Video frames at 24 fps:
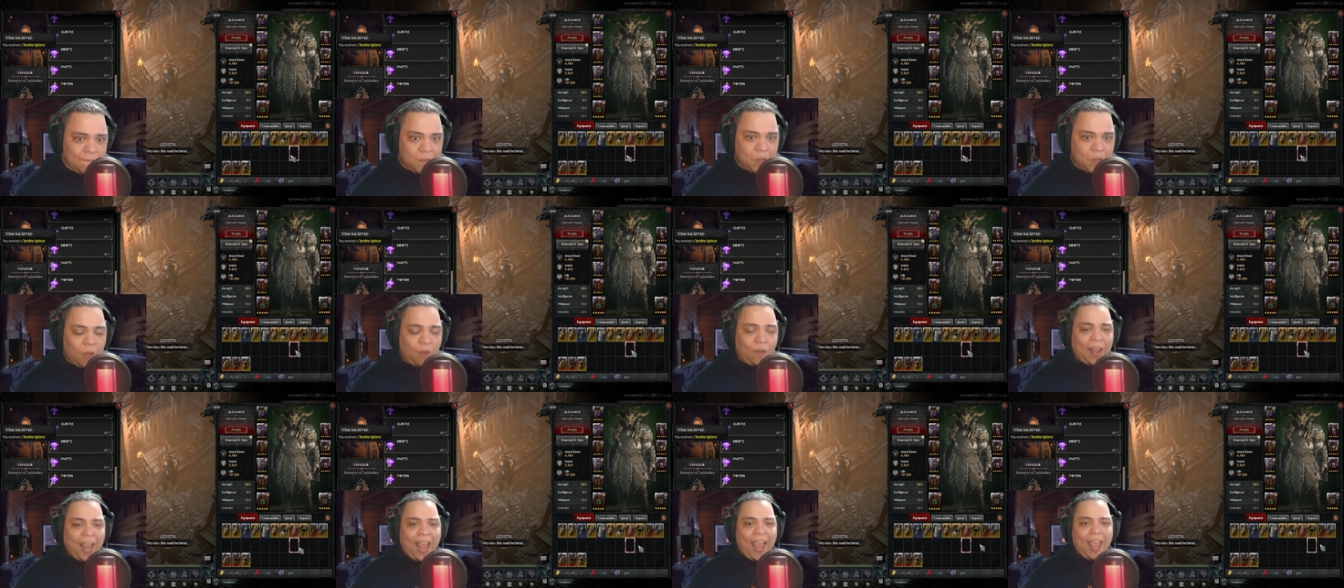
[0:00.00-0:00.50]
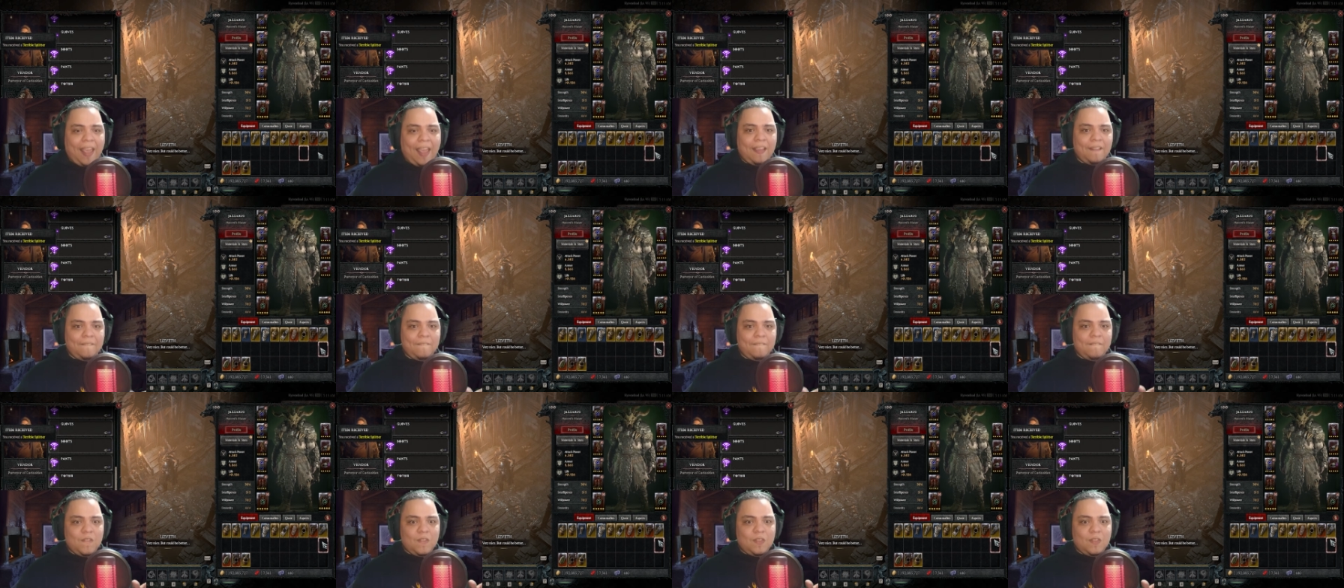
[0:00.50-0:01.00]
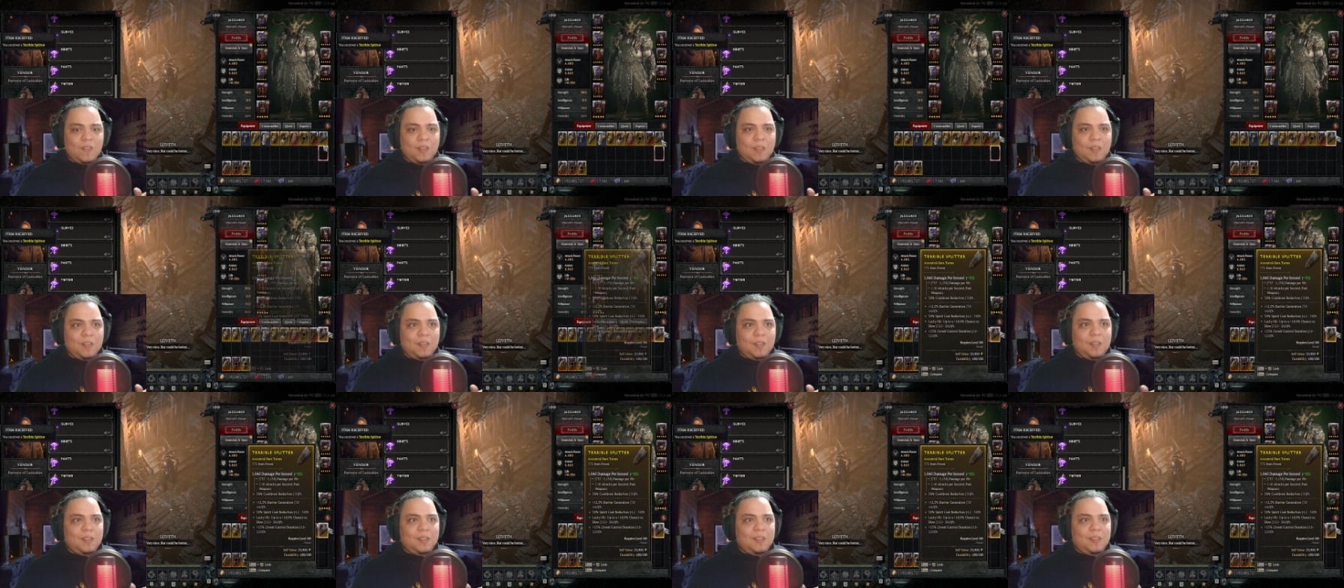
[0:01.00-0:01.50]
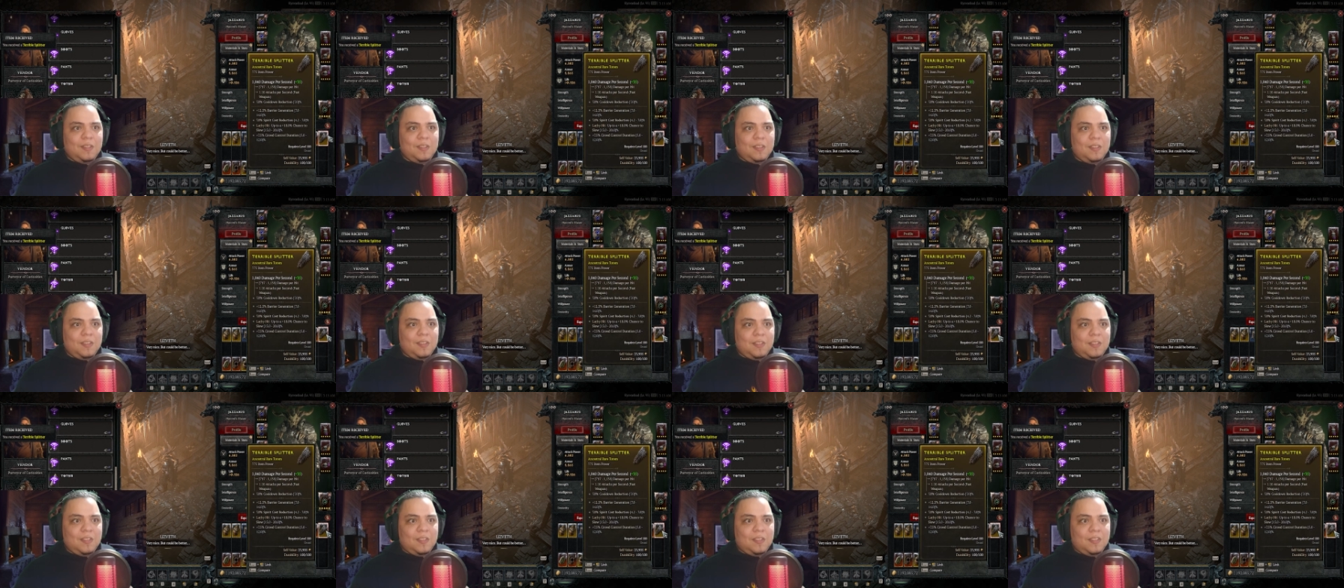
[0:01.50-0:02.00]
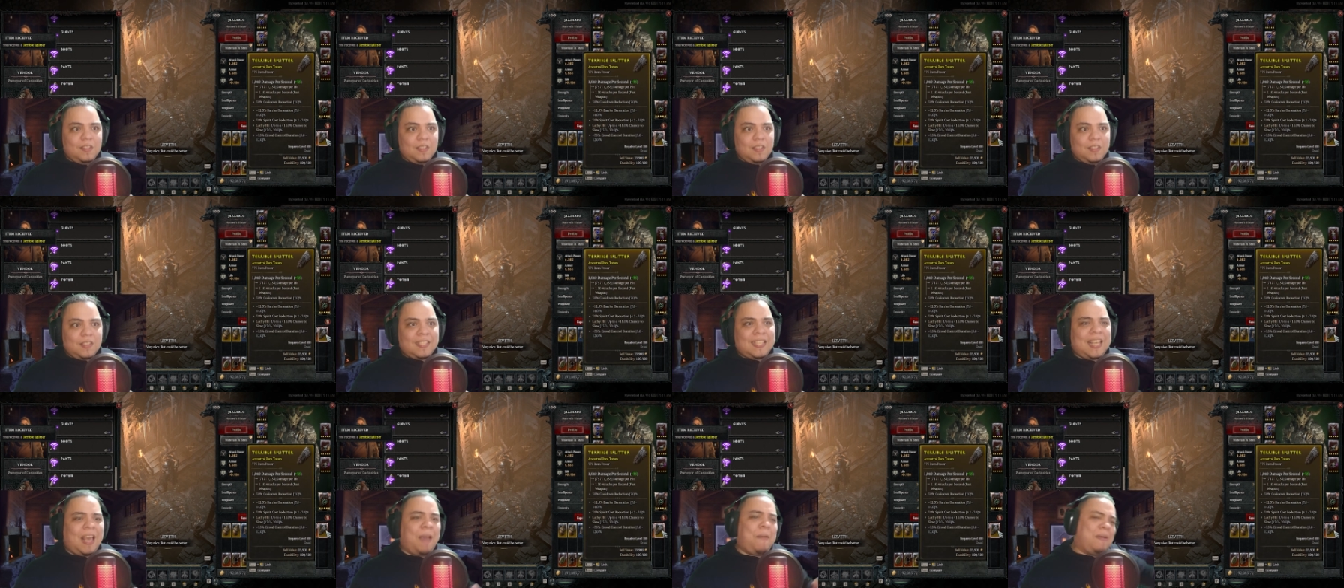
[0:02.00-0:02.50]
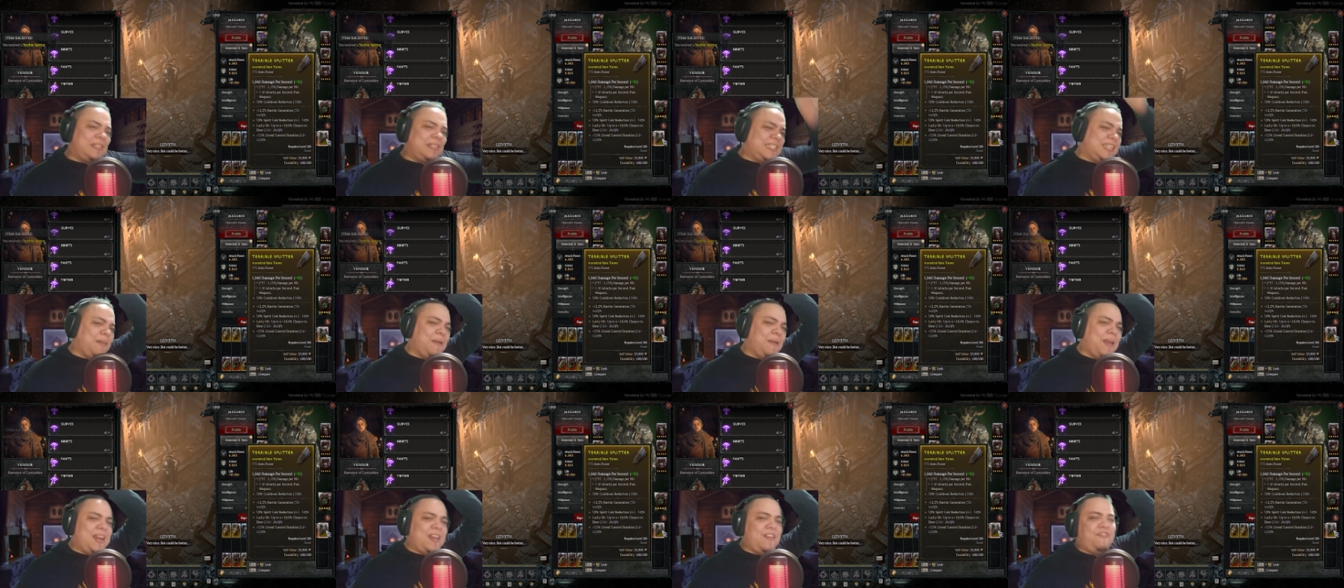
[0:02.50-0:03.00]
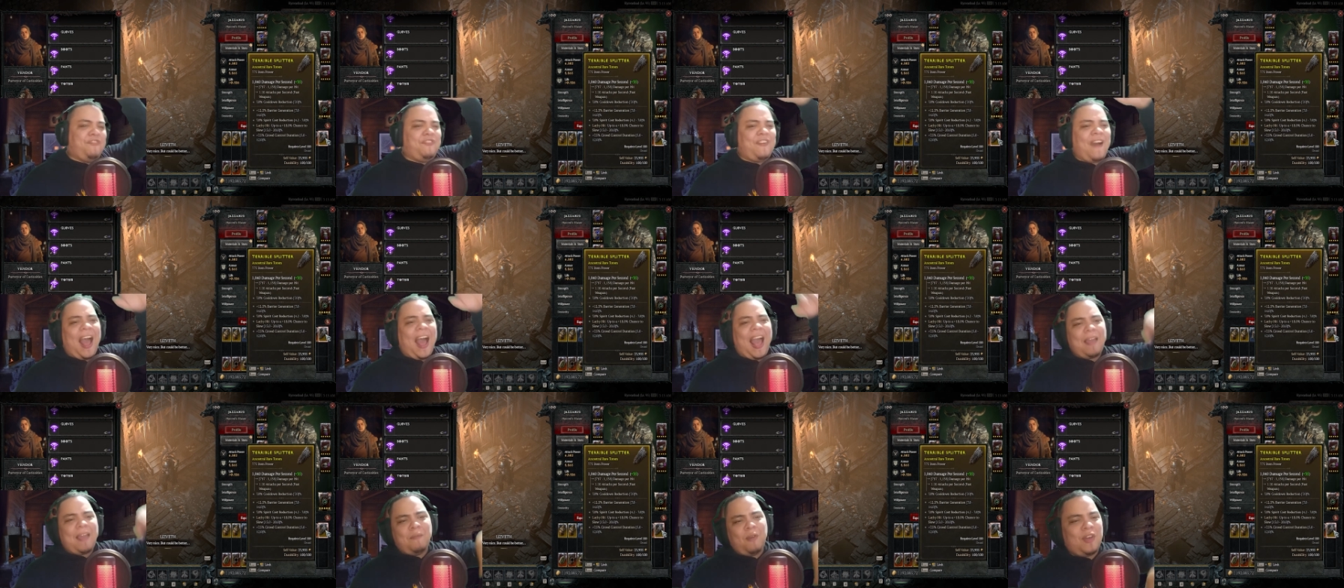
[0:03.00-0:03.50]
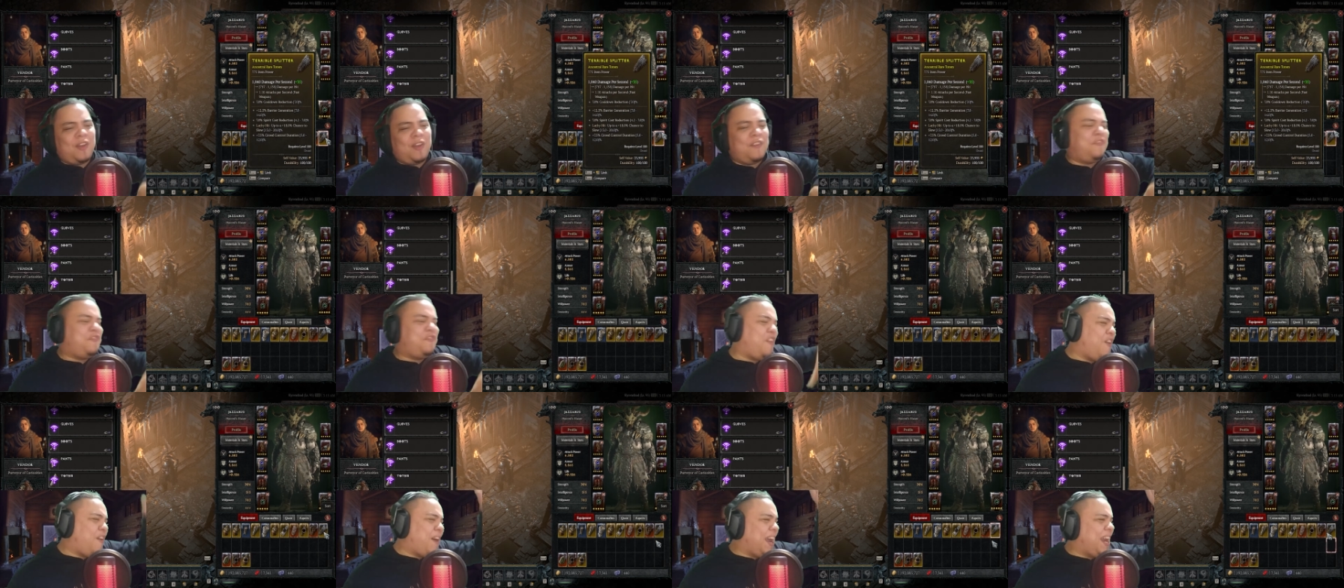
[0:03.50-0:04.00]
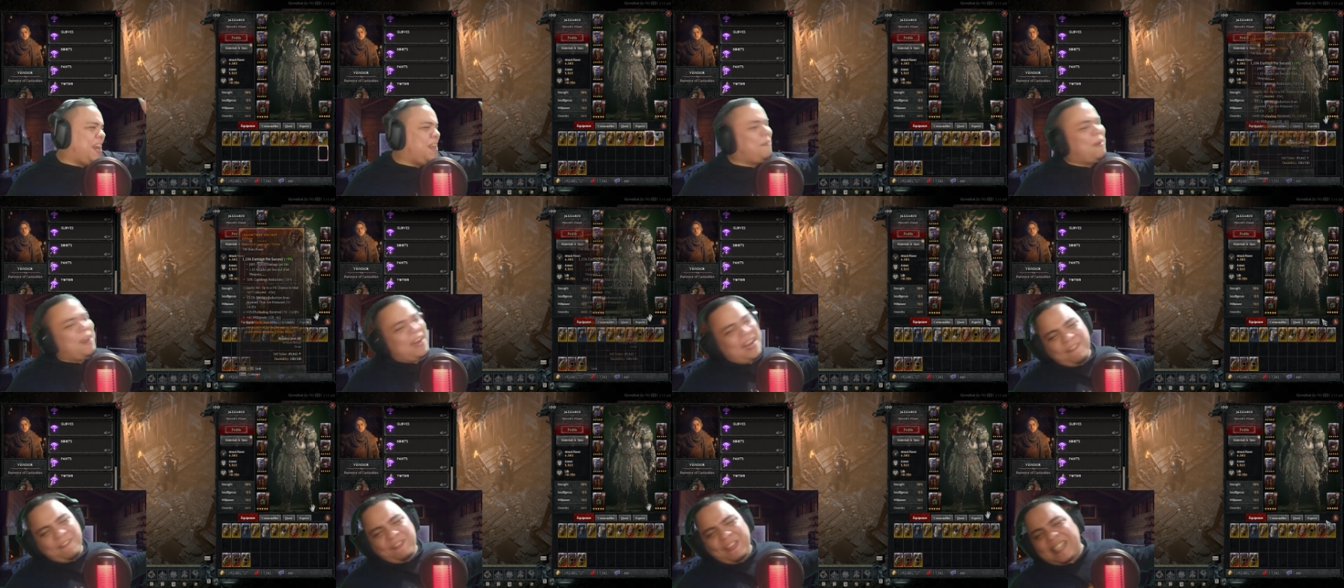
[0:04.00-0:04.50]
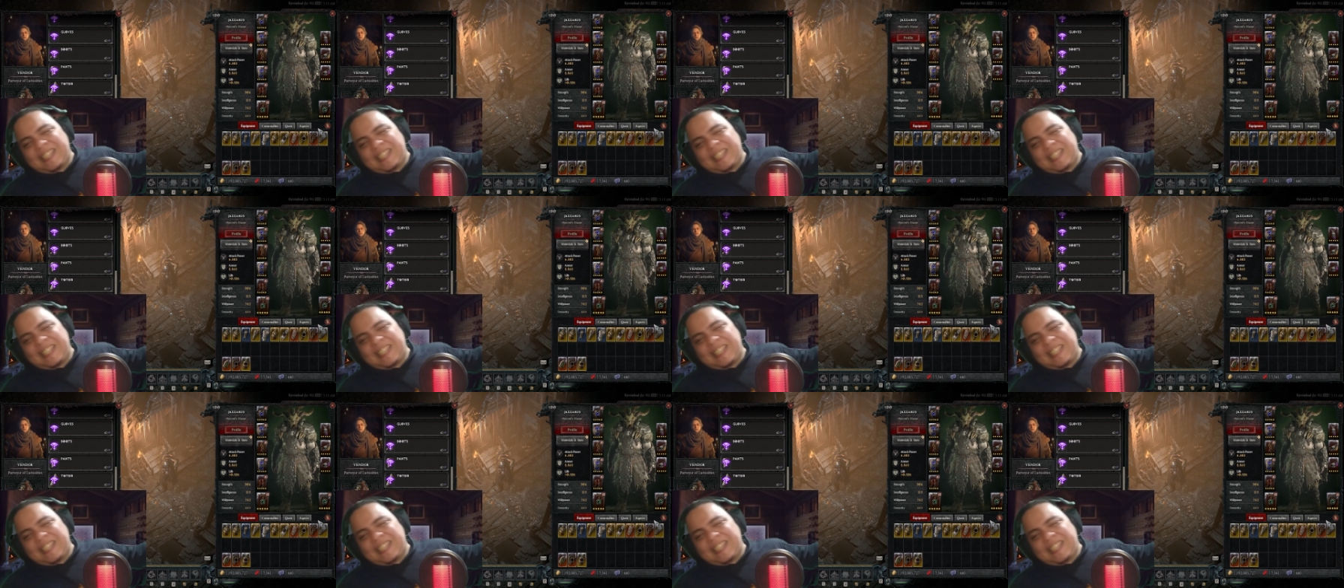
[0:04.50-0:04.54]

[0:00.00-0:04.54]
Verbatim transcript: Okay. seven seventy-five, motherfucker. Even if the